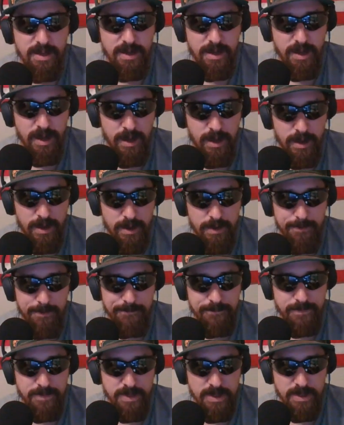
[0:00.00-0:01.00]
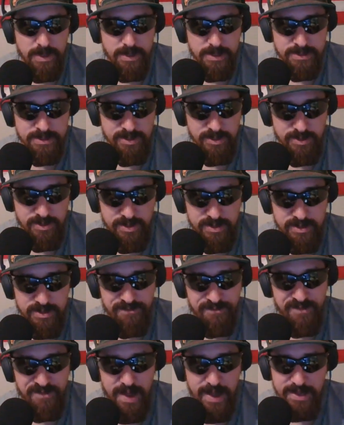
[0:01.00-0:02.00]
Um, so the
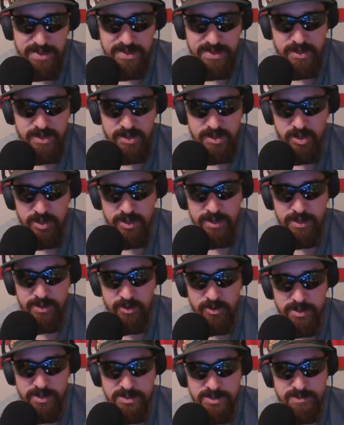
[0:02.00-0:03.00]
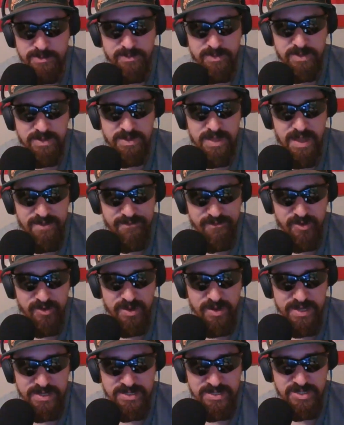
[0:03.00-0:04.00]
fact that Cookie Crisp never
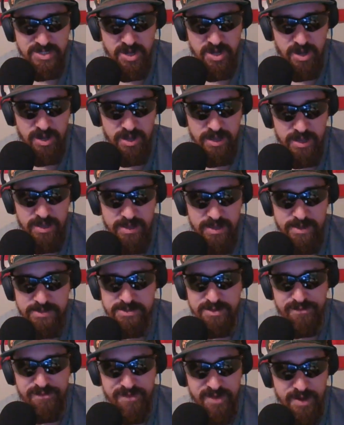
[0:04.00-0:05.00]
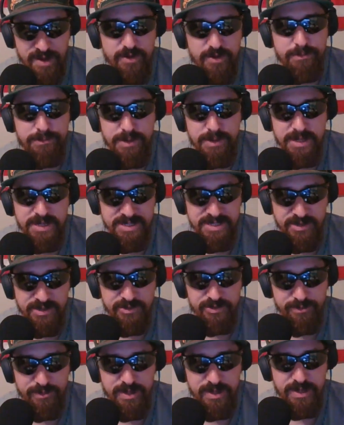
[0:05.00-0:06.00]
gets soggy is a very big deal
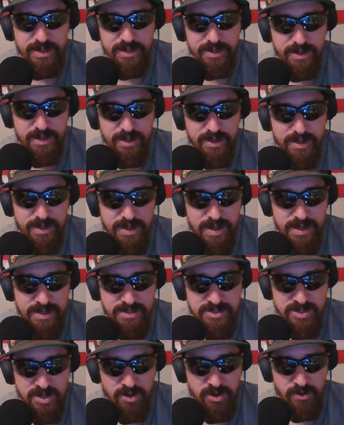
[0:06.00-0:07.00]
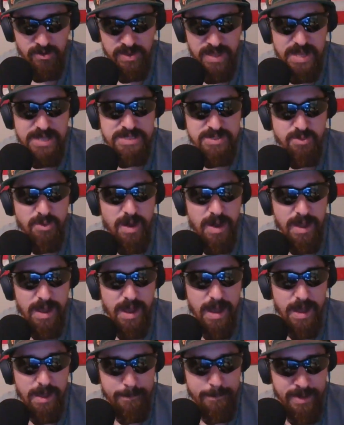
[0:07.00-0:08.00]
to me. And so that's why
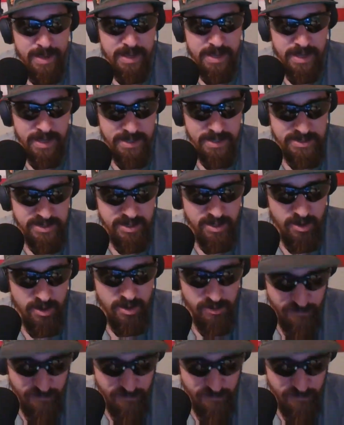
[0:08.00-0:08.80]
I pick it to go